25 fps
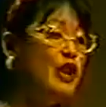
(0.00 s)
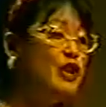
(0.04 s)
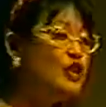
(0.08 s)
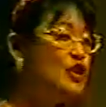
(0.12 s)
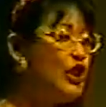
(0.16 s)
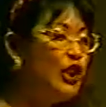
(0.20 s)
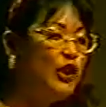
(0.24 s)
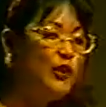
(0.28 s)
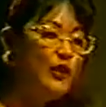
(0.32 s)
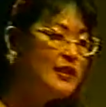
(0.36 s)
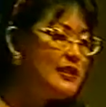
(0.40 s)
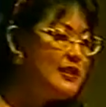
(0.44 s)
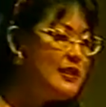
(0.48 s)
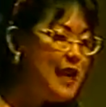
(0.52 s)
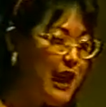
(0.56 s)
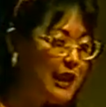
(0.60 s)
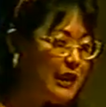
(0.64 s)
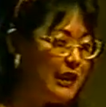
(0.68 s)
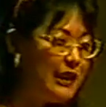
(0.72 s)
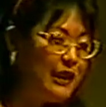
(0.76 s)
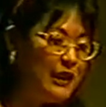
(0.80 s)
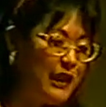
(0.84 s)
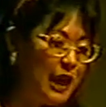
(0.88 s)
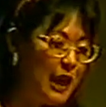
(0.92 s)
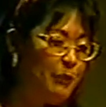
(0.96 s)
wheelchair is
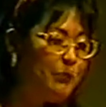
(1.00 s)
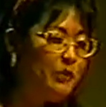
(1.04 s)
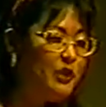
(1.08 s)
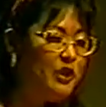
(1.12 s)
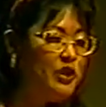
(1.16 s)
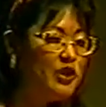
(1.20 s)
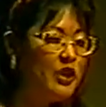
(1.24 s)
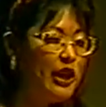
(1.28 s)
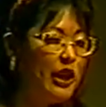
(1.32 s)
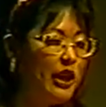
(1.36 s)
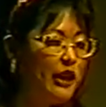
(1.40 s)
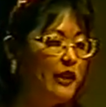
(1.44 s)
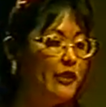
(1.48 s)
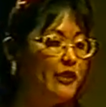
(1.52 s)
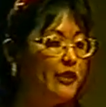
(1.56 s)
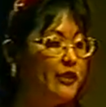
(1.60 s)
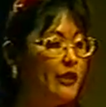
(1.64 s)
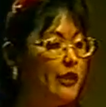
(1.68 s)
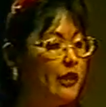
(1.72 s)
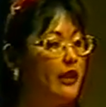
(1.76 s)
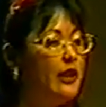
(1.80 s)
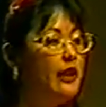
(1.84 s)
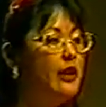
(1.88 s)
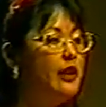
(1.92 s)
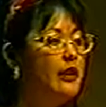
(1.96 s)
not an enabling chair.
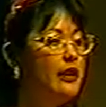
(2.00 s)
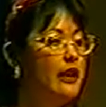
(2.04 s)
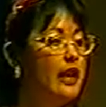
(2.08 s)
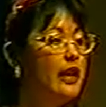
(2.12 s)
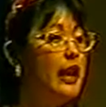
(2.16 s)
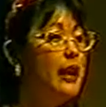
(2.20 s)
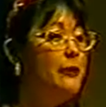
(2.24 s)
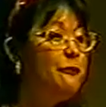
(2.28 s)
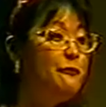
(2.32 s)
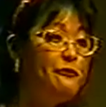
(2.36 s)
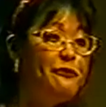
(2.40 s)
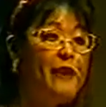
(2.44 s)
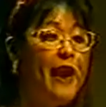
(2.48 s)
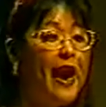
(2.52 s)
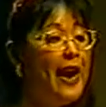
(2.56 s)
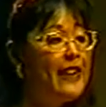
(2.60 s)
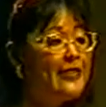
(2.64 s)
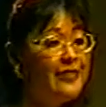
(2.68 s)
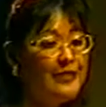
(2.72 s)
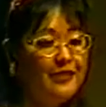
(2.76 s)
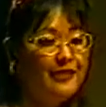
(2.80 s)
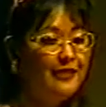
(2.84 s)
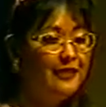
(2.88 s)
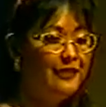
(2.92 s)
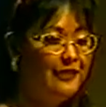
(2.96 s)
And I'm
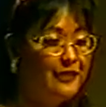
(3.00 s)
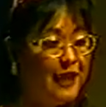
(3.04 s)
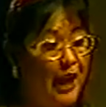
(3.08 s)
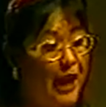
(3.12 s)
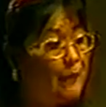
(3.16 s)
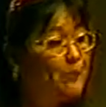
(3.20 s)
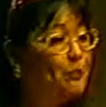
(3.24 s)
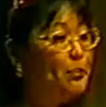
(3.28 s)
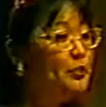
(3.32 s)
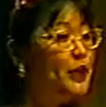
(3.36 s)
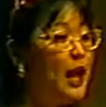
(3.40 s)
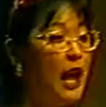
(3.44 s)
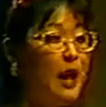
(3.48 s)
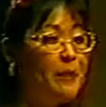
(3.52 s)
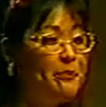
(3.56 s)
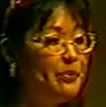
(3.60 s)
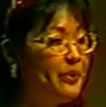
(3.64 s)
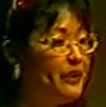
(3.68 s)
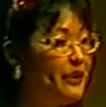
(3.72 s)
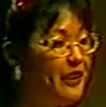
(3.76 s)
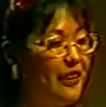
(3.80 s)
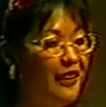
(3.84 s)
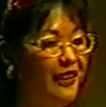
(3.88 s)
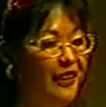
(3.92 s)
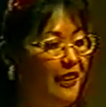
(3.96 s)
fat, not
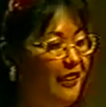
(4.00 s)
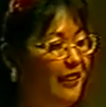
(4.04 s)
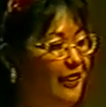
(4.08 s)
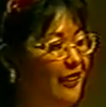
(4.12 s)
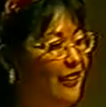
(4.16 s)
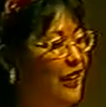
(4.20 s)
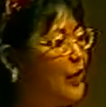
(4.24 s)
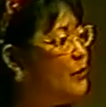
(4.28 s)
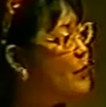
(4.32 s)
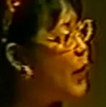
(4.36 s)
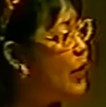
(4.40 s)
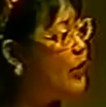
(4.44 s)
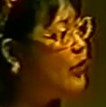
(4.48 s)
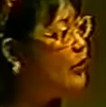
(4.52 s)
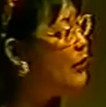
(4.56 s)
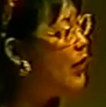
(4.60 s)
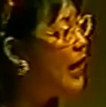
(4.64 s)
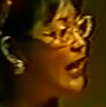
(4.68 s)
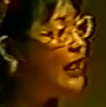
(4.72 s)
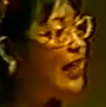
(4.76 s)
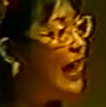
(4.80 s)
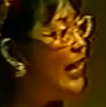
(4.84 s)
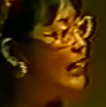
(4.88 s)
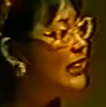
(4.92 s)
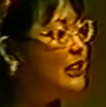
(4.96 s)
plump. And
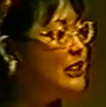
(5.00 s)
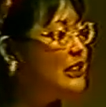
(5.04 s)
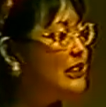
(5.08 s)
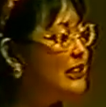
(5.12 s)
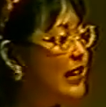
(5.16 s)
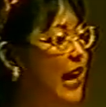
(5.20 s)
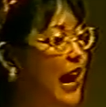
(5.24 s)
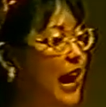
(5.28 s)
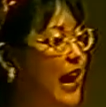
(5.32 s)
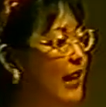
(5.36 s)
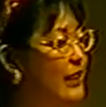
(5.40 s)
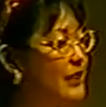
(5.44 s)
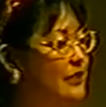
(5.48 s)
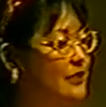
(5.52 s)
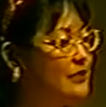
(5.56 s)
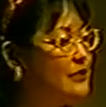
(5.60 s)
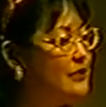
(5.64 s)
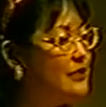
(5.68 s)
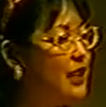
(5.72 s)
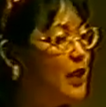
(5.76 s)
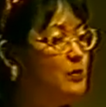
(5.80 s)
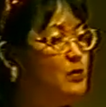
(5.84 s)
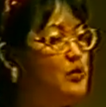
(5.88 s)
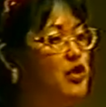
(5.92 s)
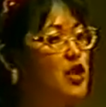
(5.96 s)
whether I like it or not,
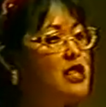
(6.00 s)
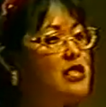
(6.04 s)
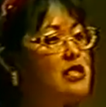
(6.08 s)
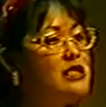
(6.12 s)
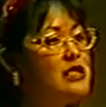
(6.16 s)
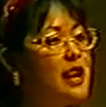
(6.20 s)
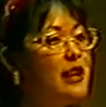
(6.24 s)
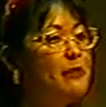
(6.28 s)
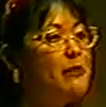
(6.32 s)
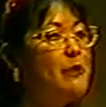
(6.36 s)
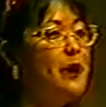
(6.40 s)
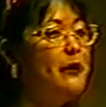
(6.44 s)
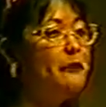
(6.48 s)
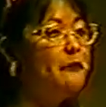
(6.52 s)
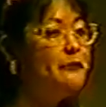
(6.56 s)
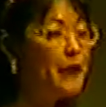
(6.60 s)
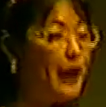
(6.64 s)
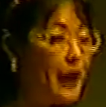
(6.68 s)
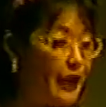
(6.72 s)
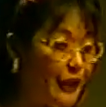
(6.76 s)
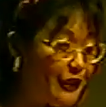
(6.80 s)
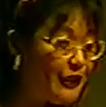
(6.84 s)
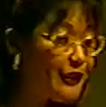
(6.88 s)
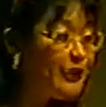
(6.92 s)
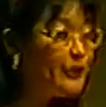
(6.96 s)
I'm just like my
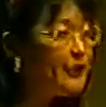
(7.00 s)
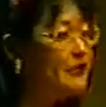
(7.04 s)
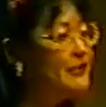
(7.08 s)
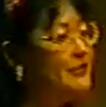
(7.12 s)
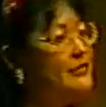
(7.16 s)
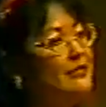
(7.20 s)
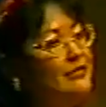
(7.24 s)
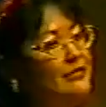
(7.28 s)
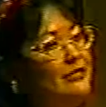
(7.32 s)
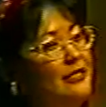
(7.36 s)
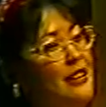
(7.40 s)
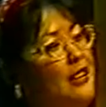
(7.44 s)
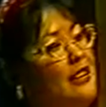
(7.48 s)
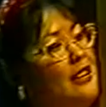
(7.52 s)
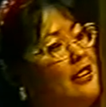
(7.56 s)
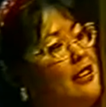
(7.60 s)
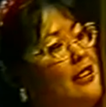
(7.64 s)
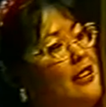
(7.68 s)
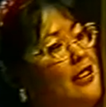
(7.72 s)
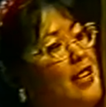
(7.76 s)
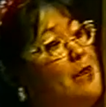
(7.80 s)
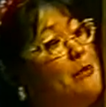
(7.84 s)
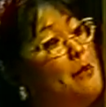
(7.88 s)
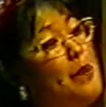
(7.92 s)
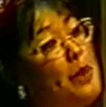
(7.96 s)
father
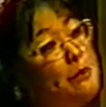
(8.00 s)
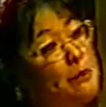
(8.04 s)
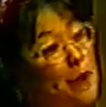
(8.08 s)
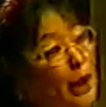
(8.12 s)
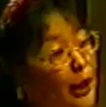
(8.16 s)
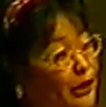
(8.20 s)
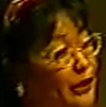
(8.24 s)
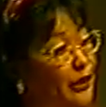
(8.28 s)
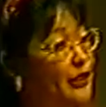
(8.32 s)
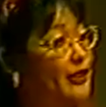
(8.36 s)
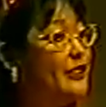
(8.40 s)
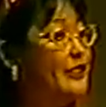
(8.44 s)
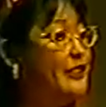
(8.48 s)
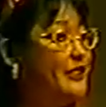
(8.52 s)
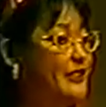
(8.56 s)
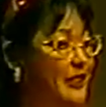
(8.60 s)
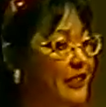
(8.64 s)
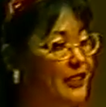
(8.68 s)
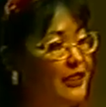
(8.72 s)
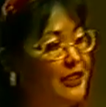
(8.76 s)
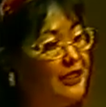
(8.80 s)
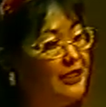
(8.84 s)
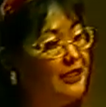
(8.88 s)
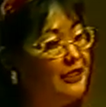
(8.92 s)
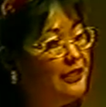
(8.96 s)
and my
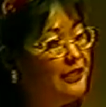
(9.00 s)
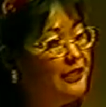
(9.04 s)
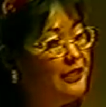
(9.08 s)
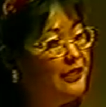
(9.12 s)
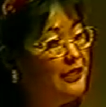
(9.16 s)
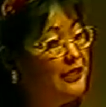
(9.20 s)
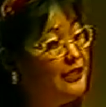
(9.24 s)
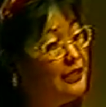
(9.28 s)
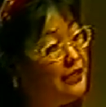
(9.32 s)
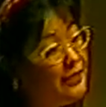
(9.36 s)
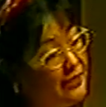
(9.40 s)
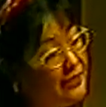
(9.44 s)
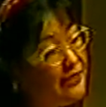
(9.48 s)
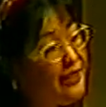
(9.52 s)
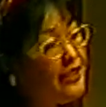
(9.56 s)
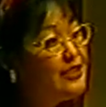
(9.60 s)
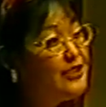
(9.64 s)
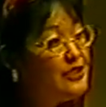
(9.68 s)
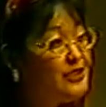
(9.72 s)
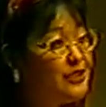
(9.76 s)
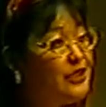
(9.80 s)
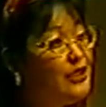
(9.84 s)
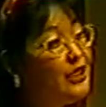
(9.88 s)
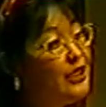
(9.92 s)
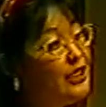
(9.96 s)
mother, and
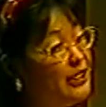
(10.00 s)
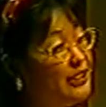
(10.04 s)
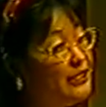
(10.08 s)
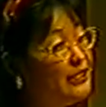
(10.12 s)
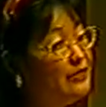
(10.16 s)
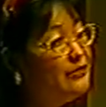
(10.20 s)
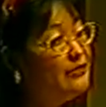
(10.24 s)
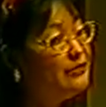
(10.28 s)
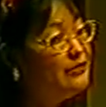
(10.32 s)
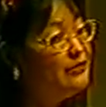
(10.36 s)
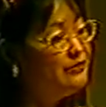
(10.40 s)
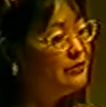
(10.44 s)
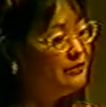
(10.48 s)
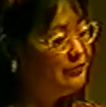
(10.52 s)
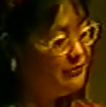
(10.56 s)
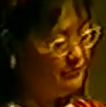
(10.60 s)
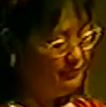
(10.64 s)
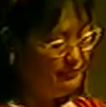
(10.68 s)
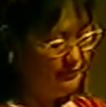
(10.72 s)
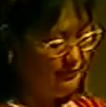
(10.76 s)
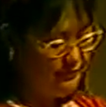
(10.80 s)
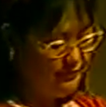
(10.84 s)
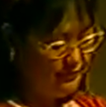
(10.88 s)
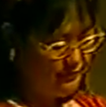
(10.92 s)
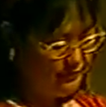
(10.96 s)
that's good.
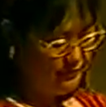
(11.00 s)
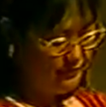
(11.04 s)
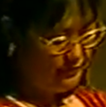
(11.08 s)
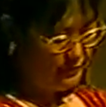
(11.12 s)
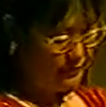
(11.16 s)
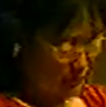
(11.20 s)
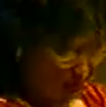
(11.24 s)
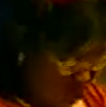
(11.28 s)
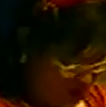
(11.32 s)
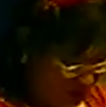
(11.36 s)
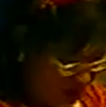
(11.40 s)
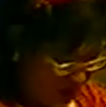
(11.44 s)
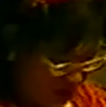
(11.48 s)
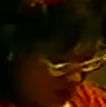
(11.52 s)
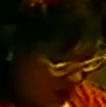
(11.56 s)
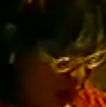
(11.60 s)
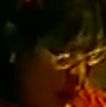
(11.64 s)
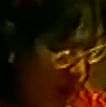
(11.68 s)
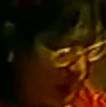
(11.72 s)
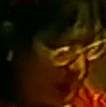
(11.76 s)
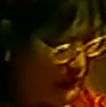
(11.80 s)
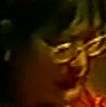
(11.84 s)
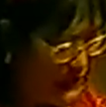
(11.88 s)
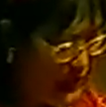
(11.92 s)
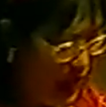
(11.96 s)

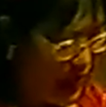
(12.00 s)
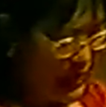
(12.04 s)
Oh my